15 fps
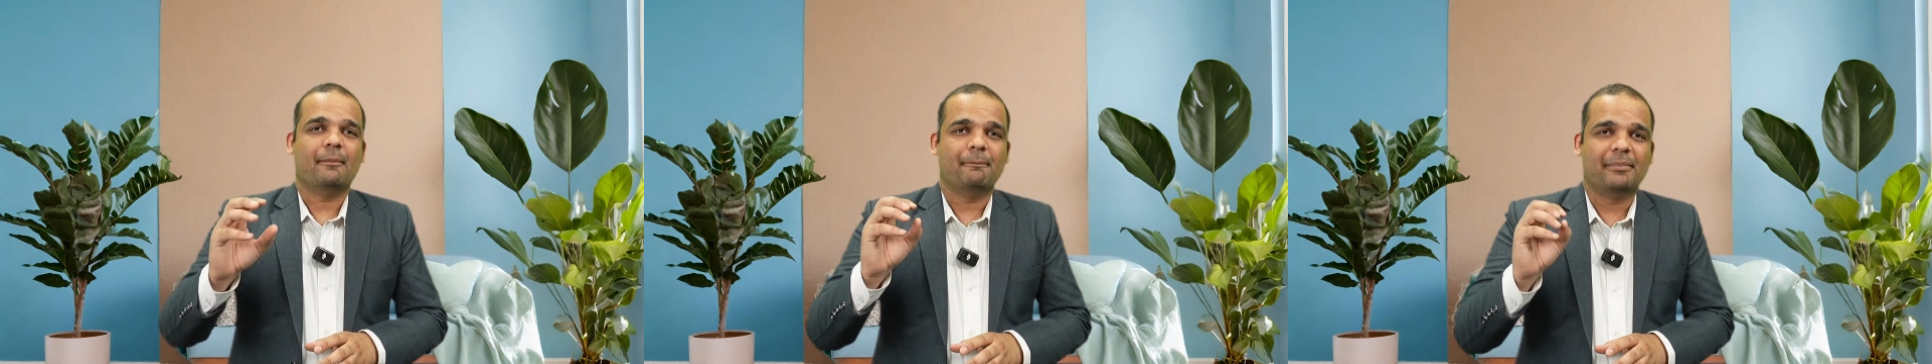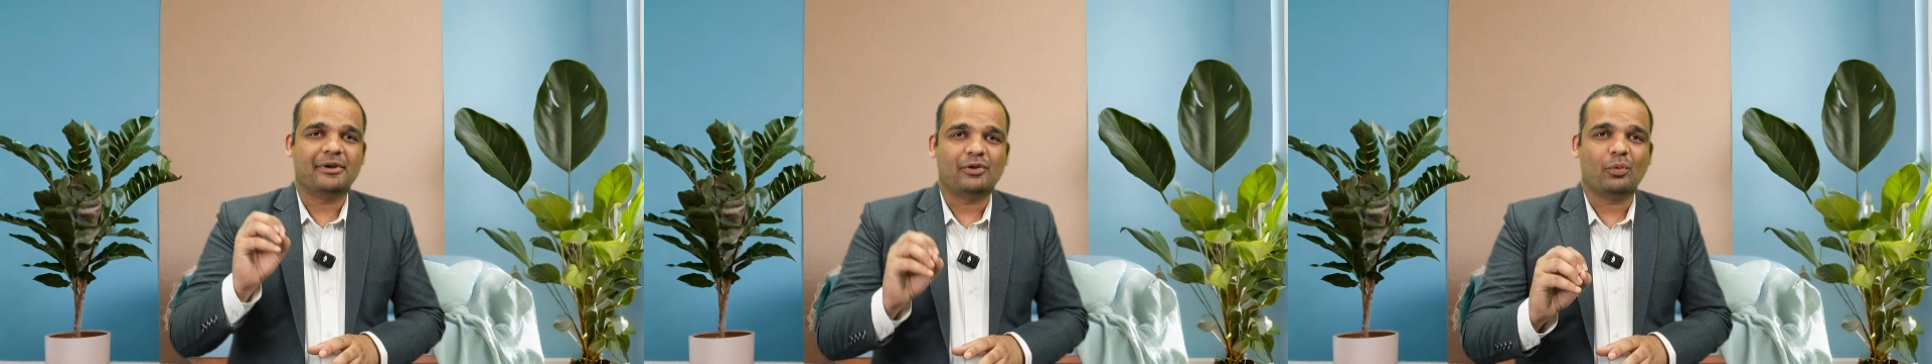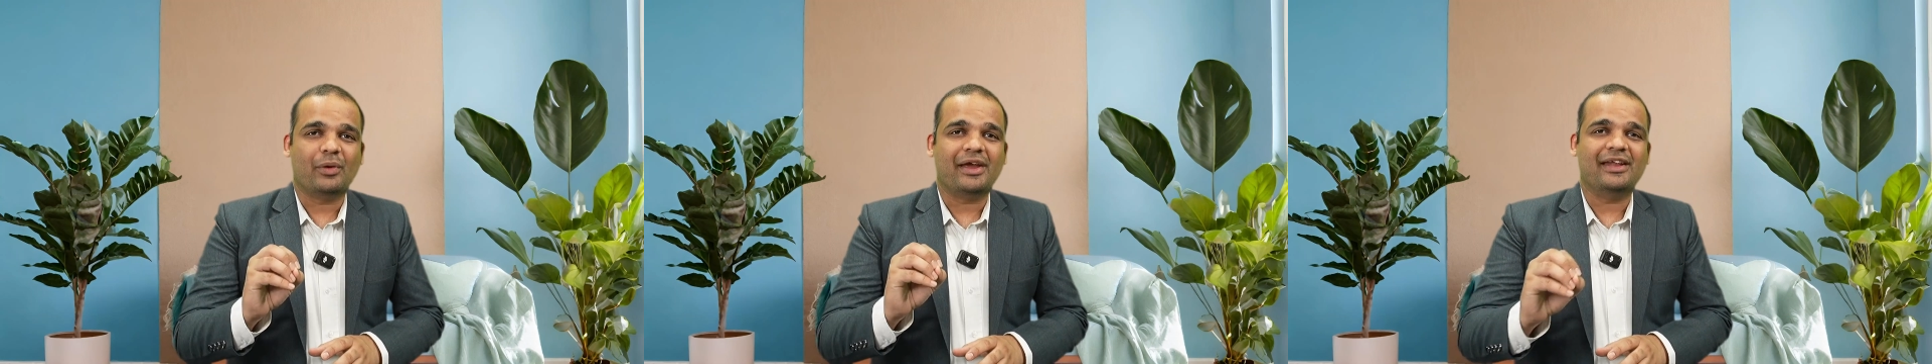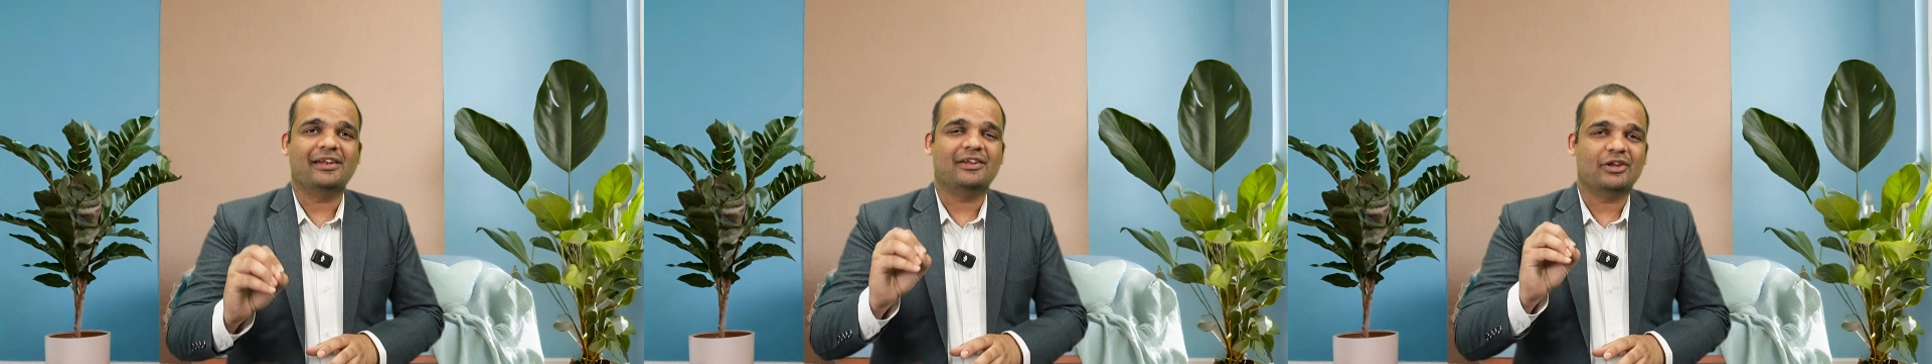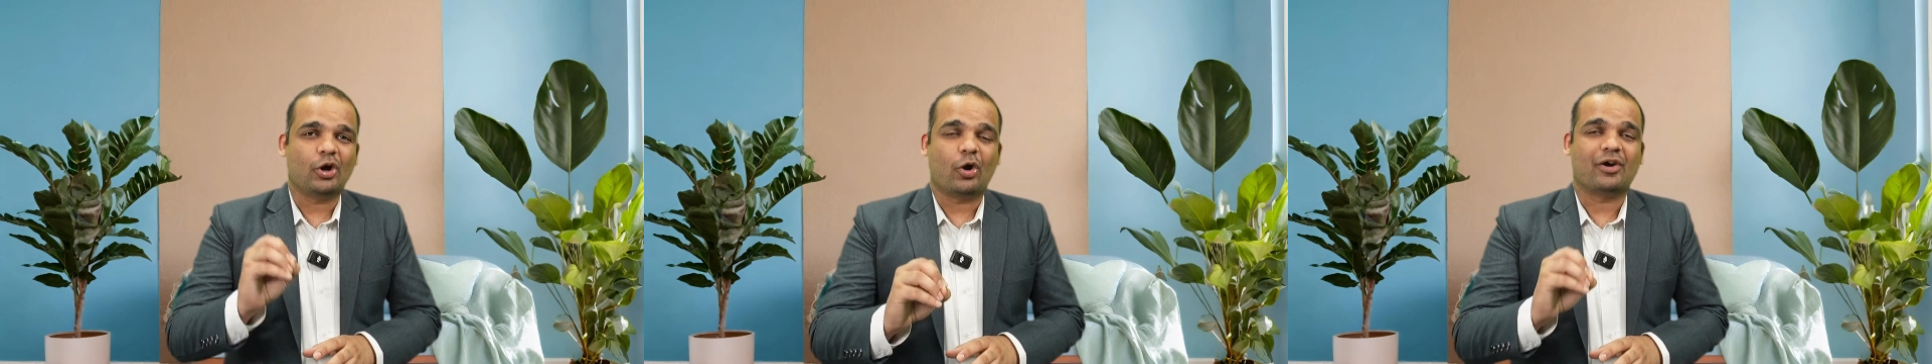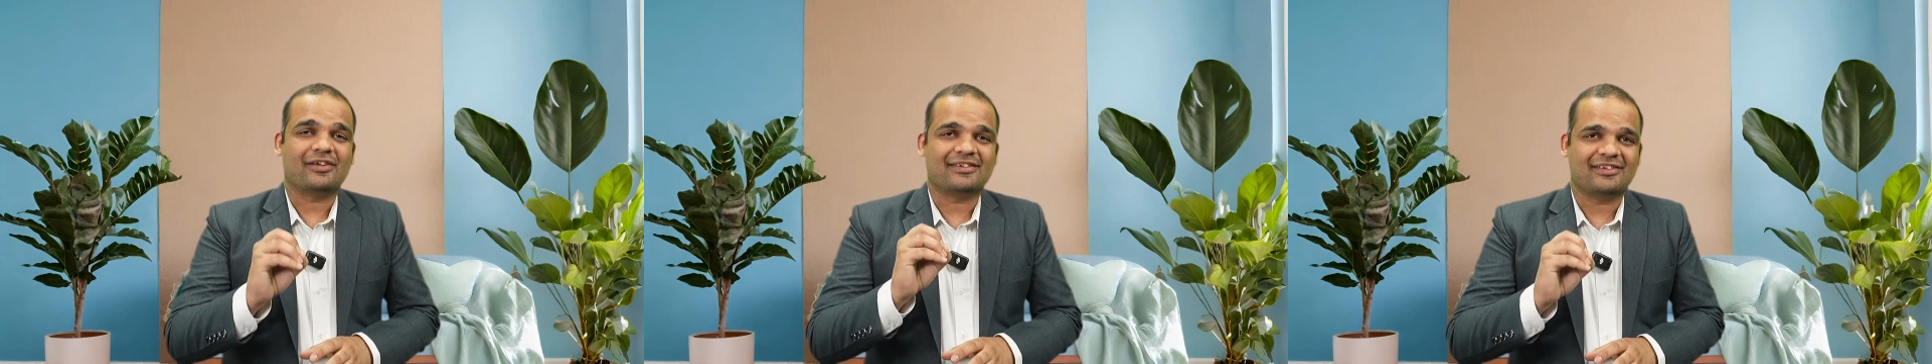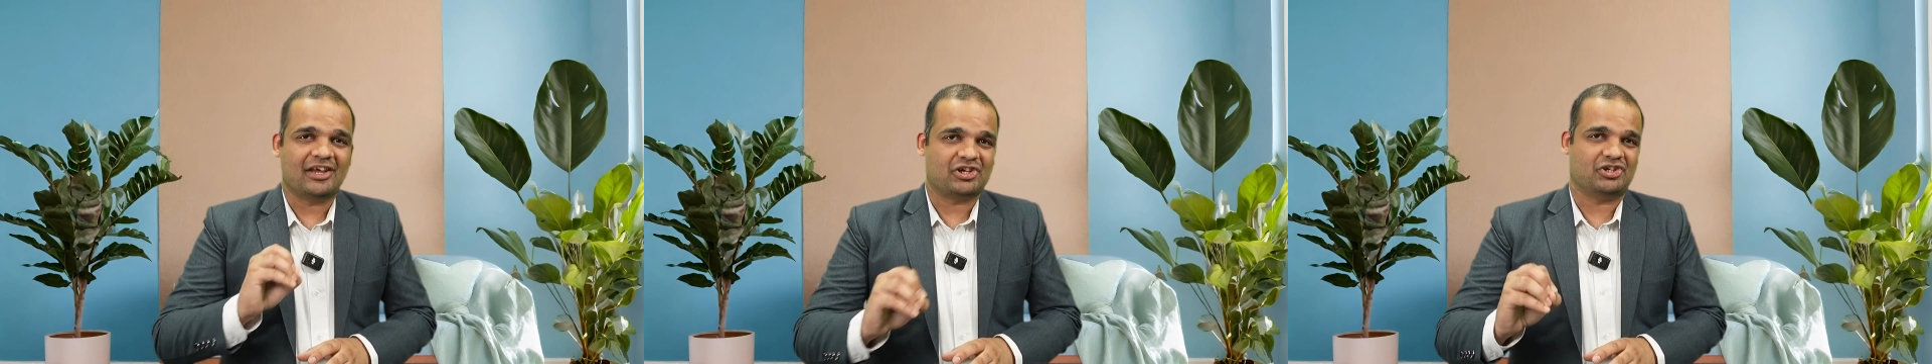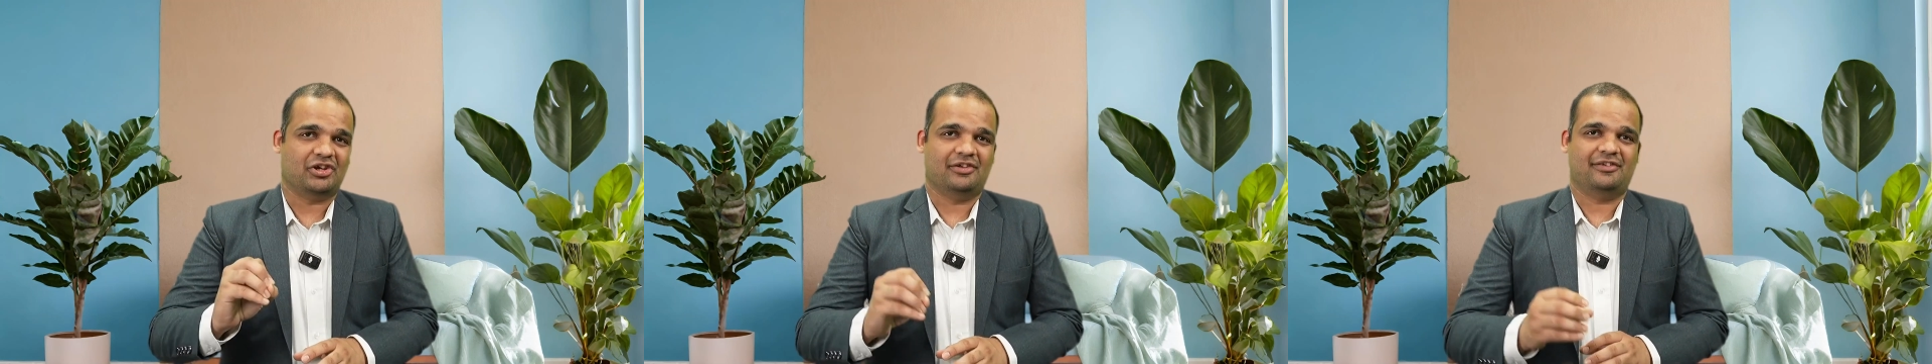between your
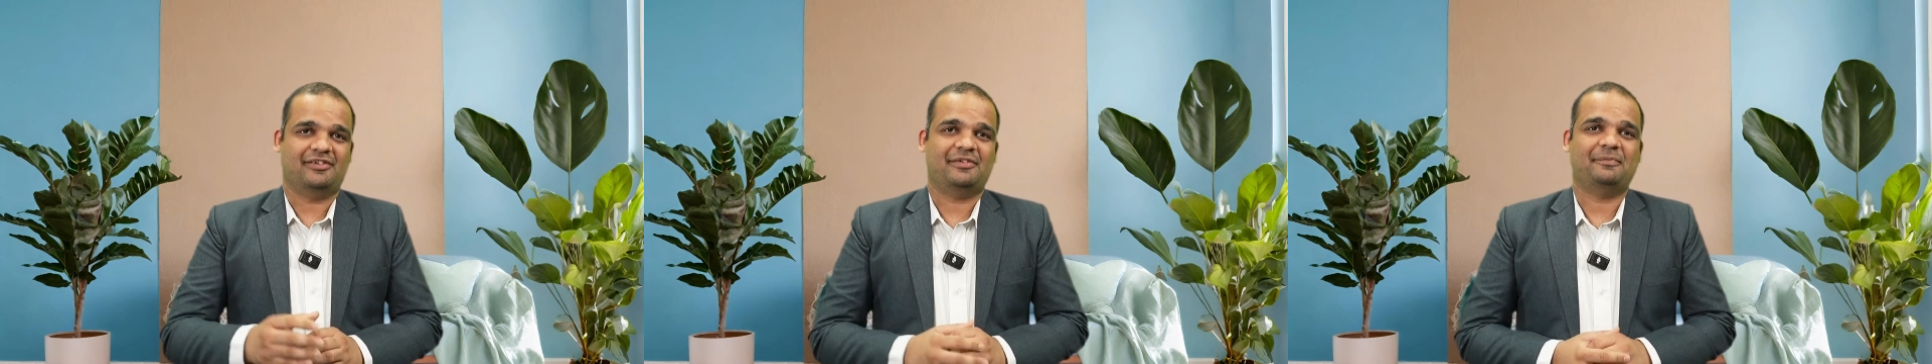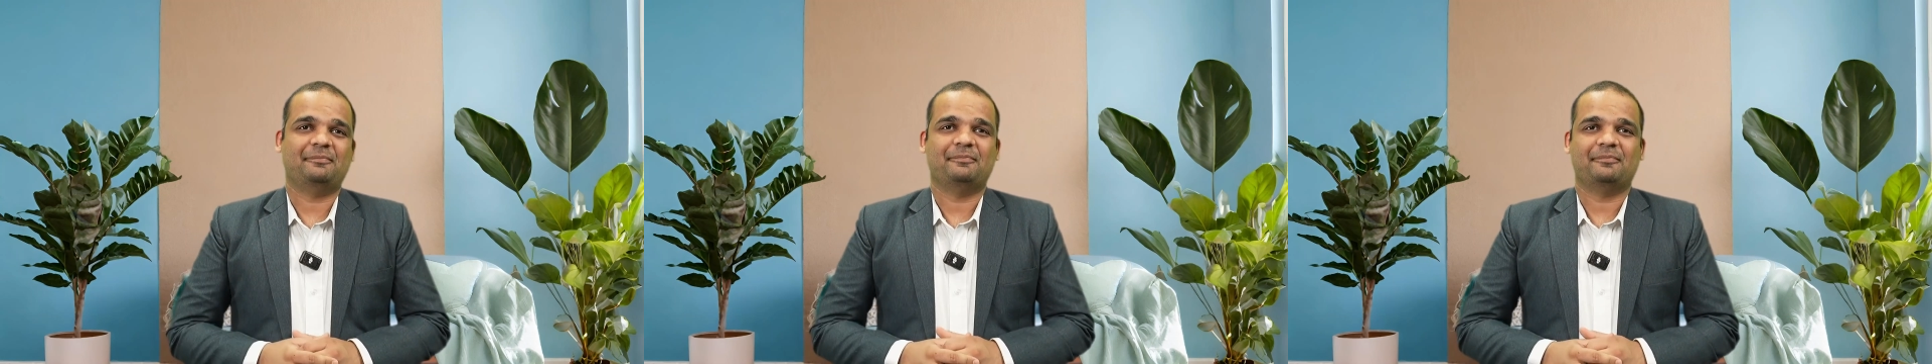sessions.